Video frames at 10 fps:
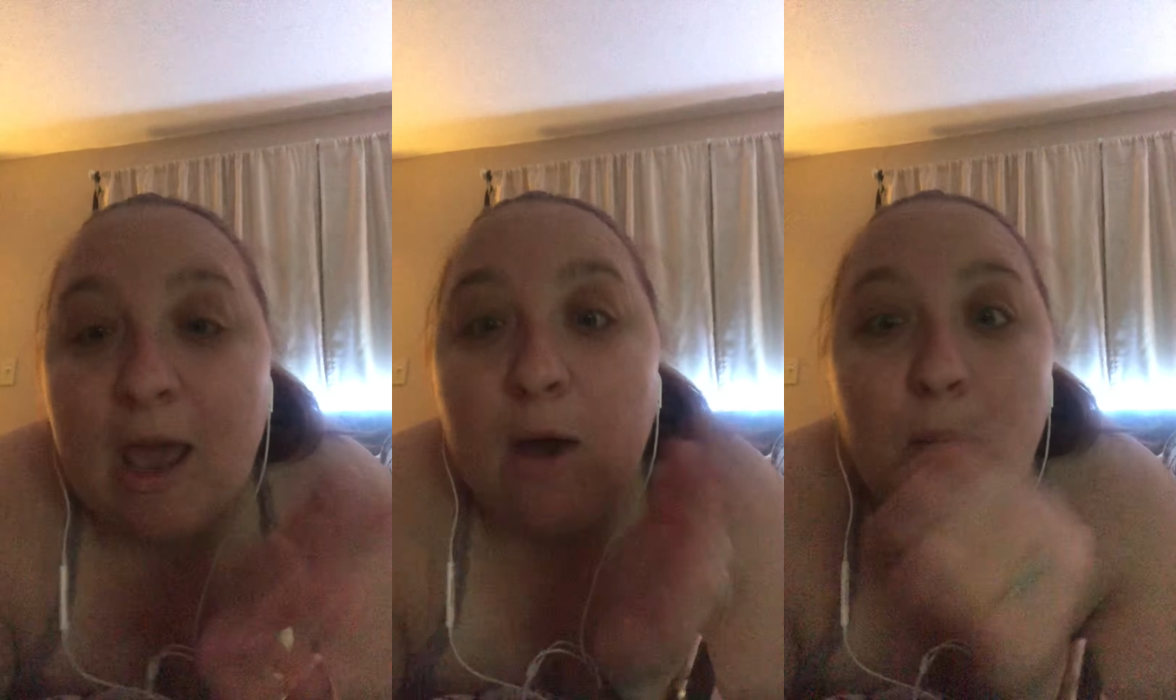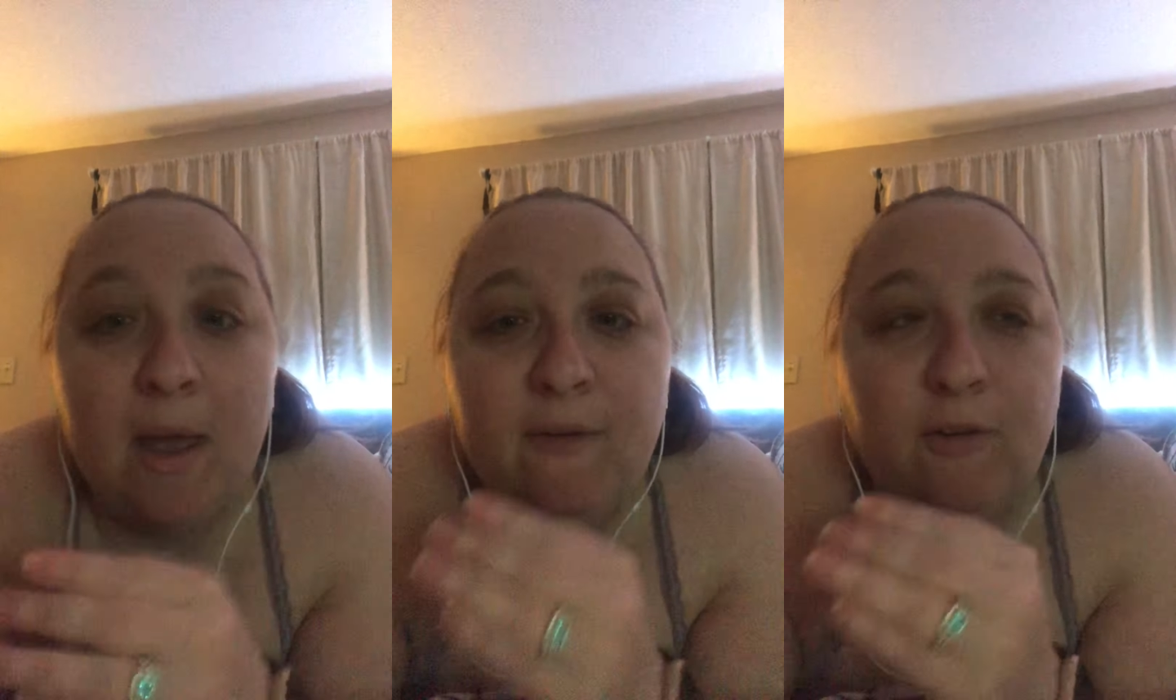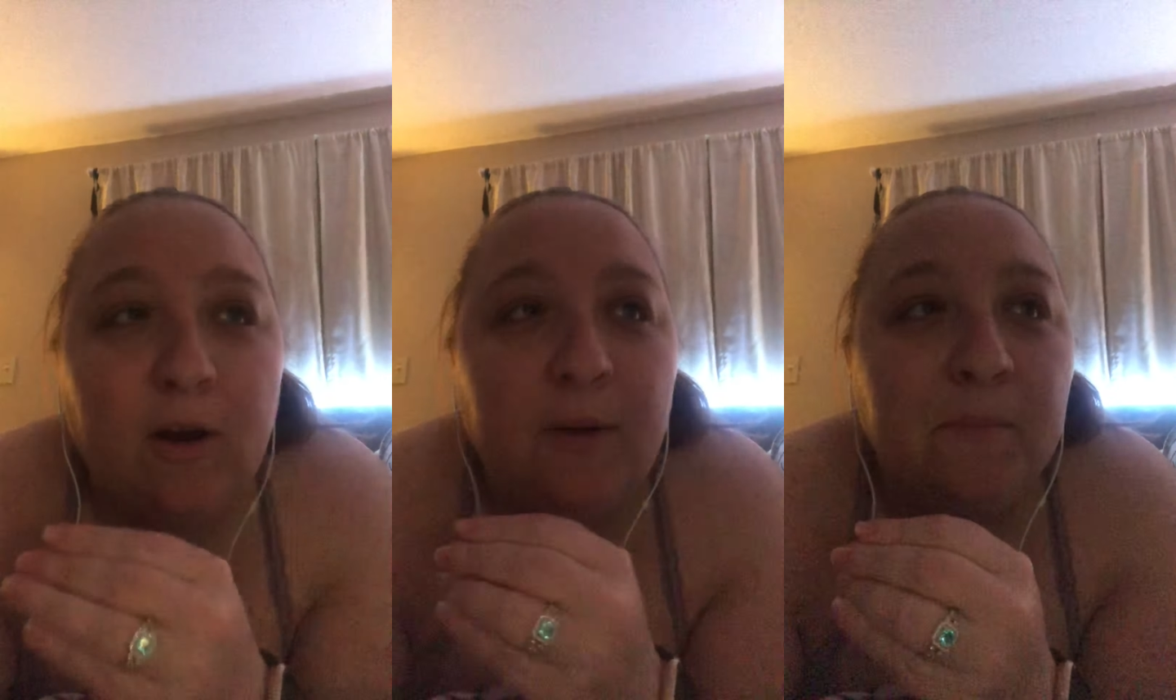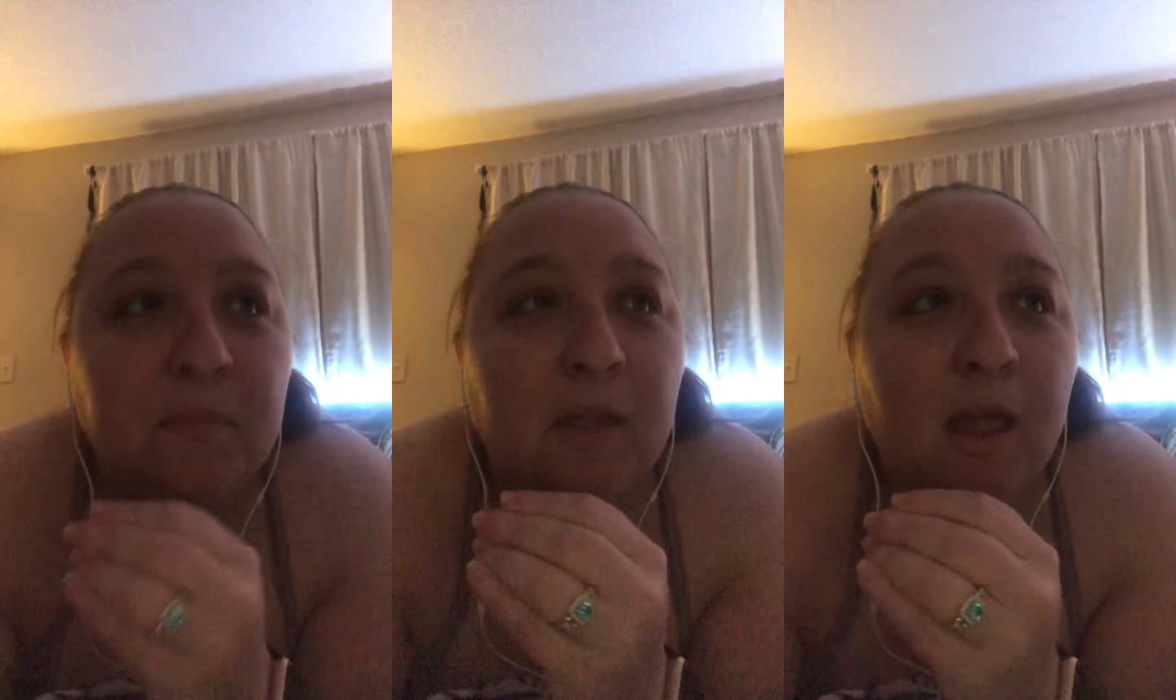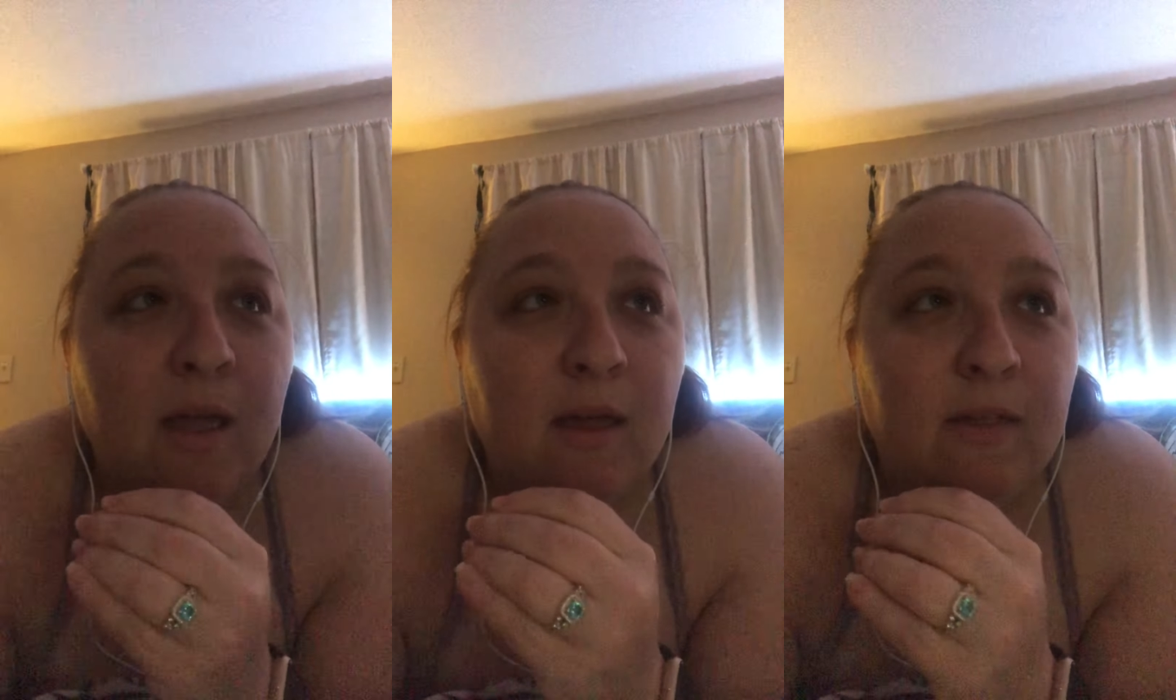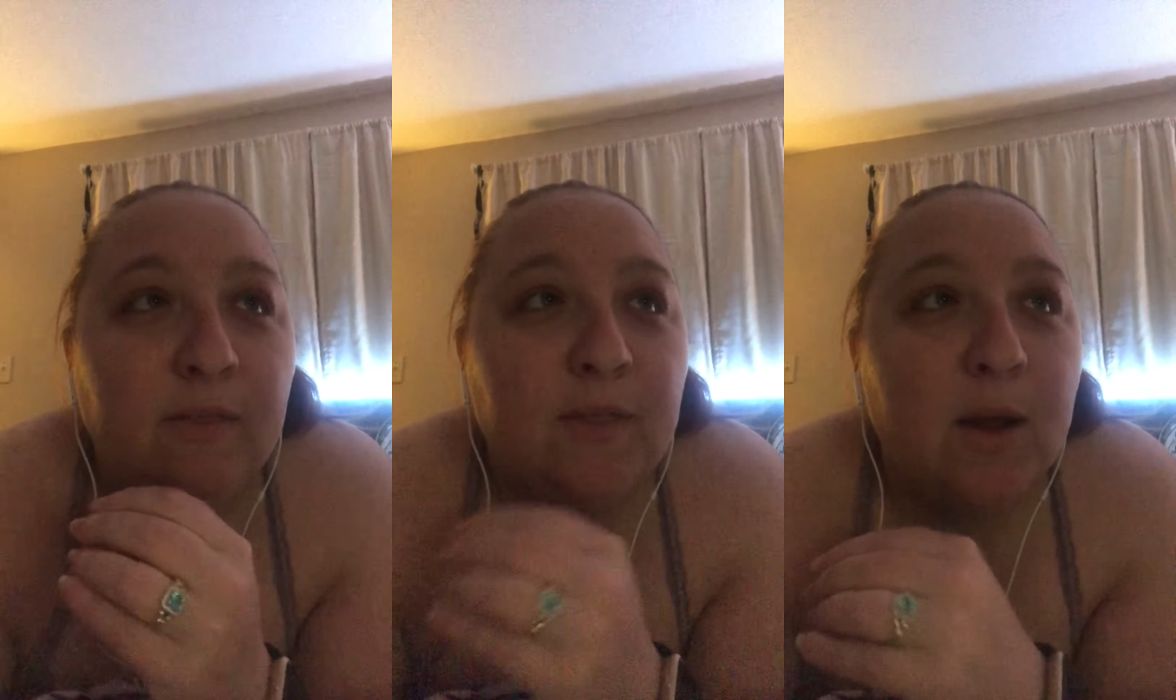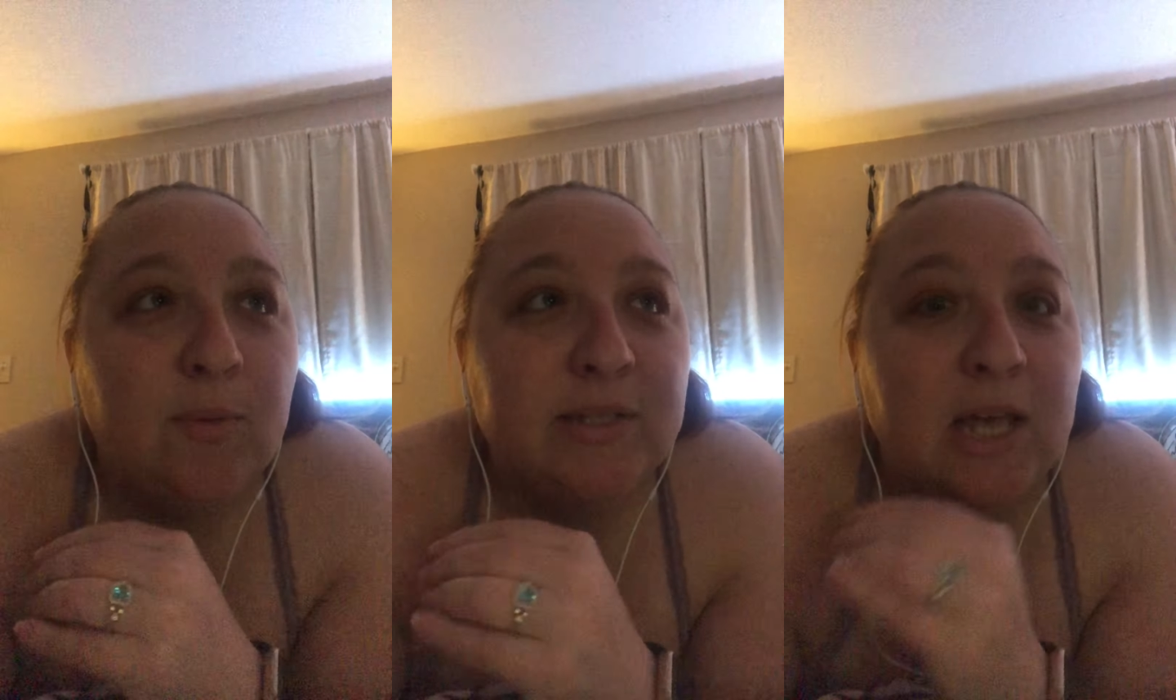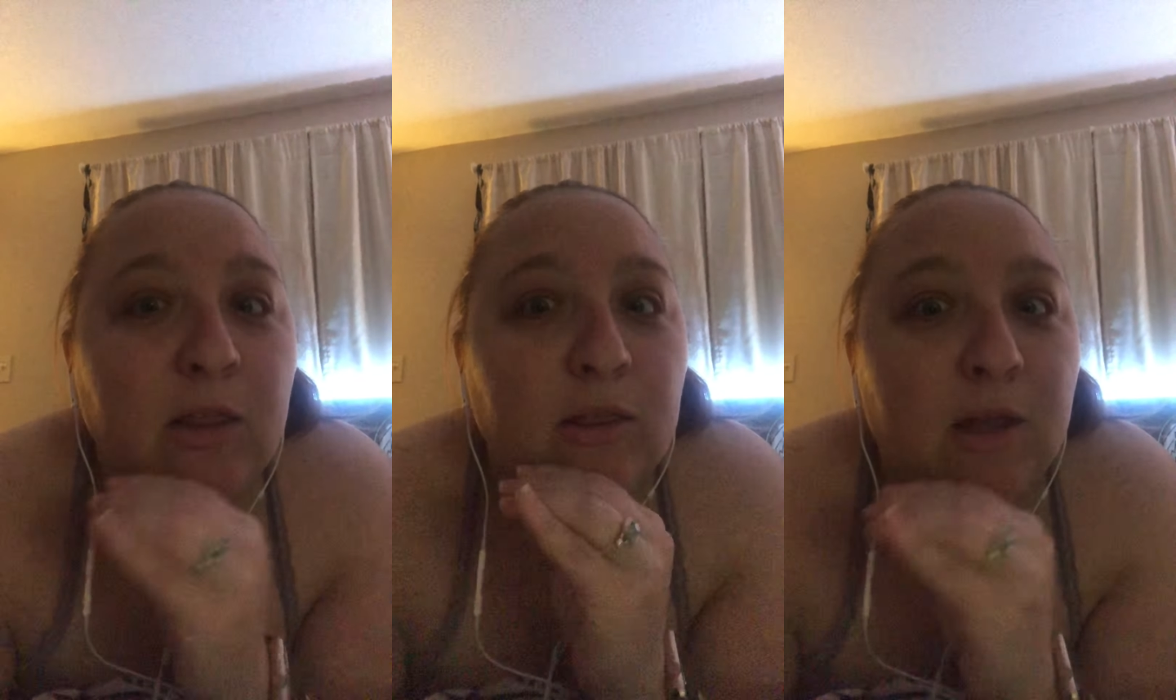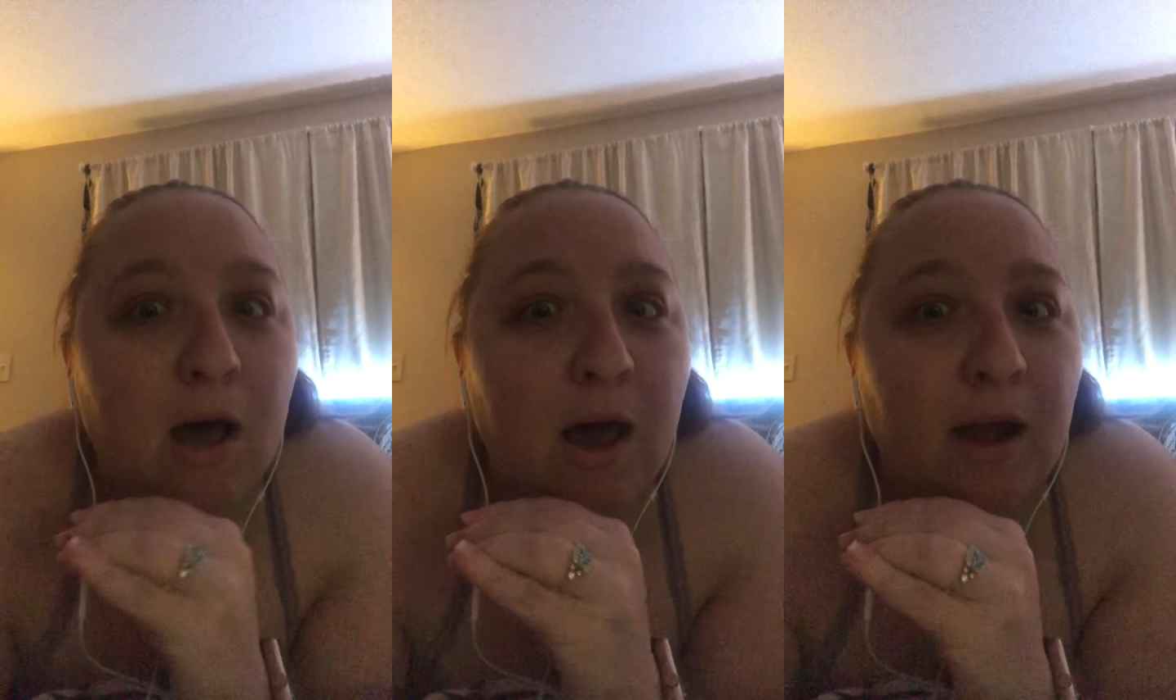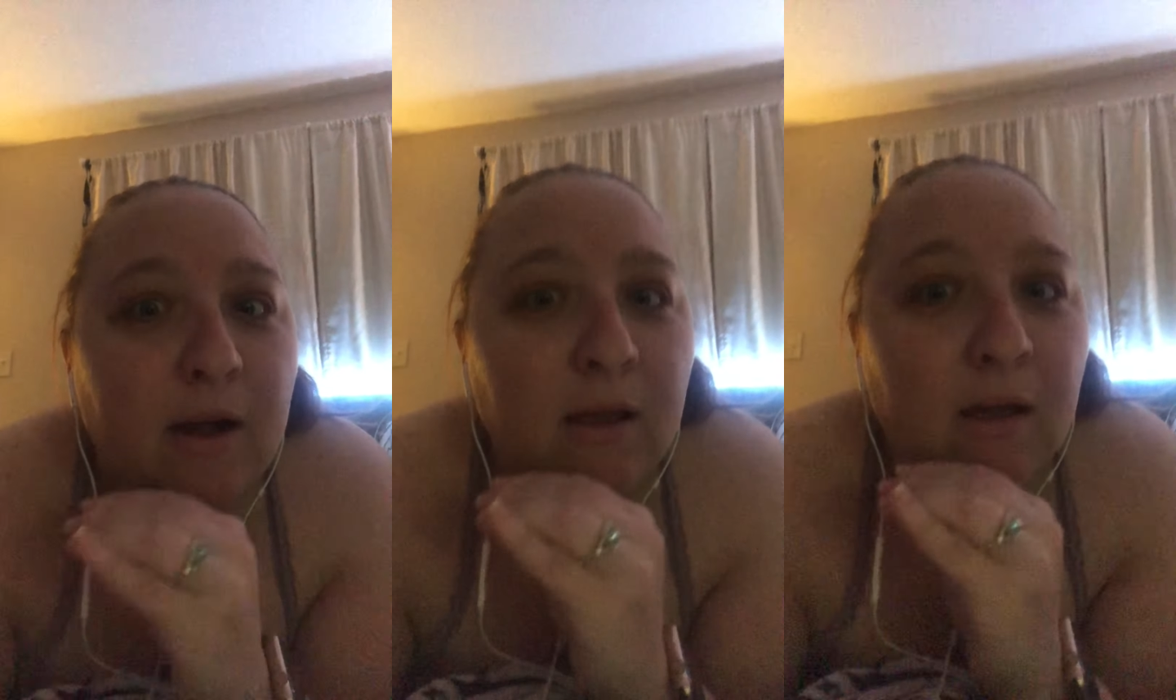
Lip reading: however, there was a lot